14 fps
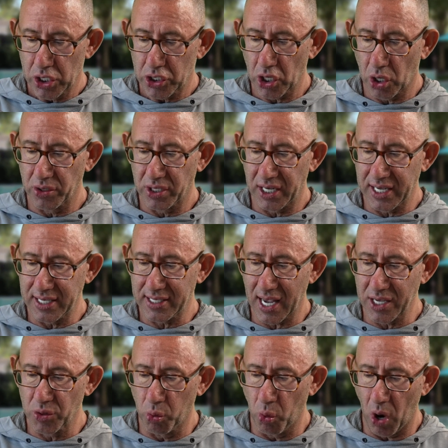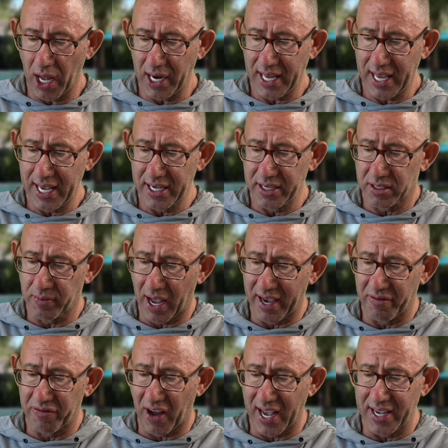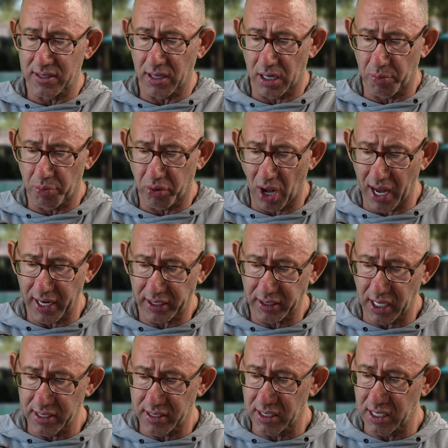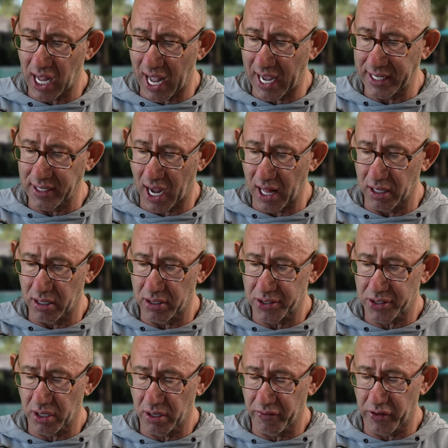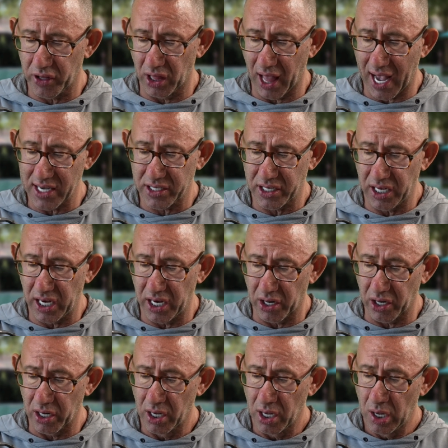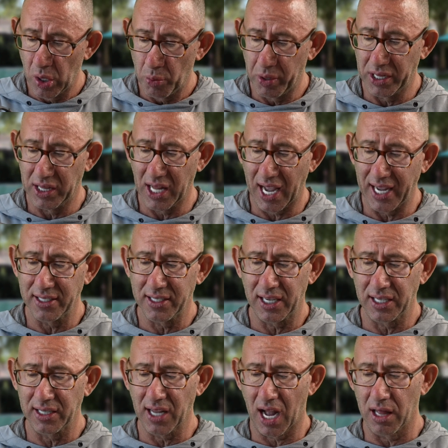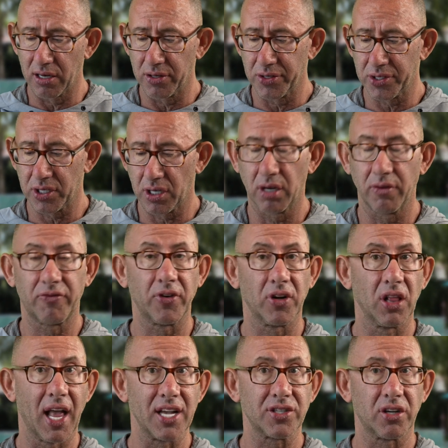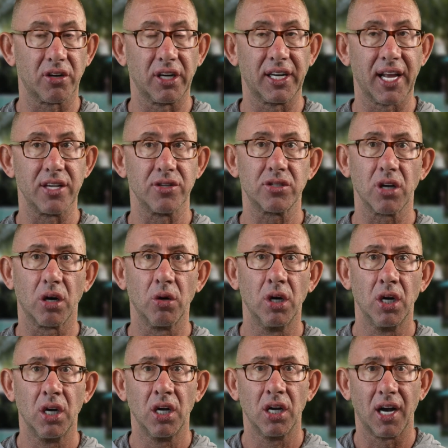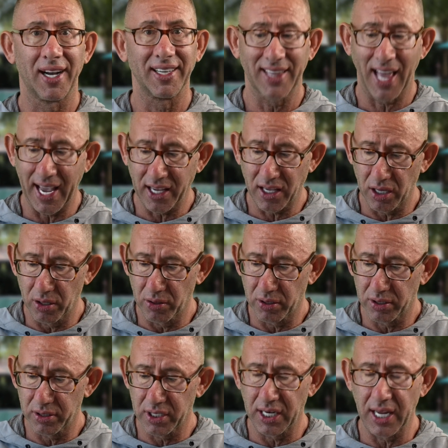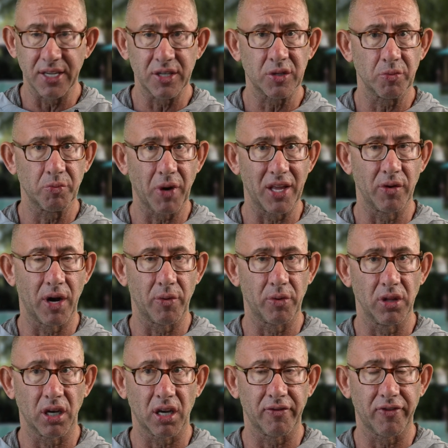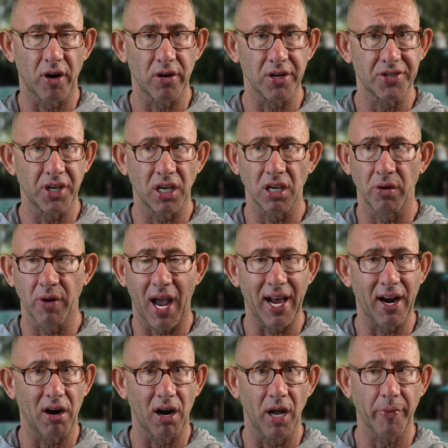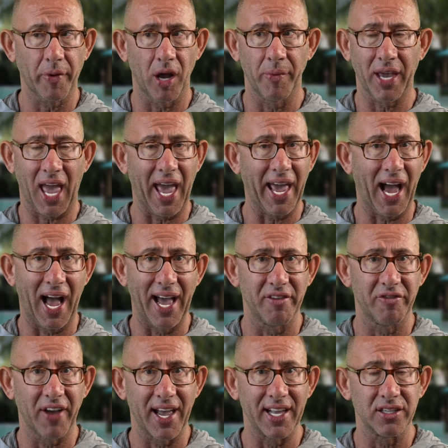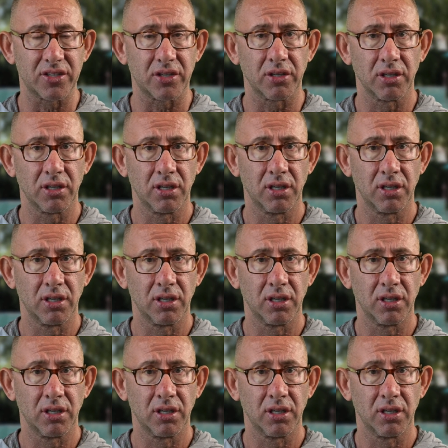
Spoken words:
So Denise says, what is my advice on a product that's $9 for the last year, but $19 for the last 30 days? So thank you, Denise. By the way, we're looking forward to seeing you at our upcoming AI event.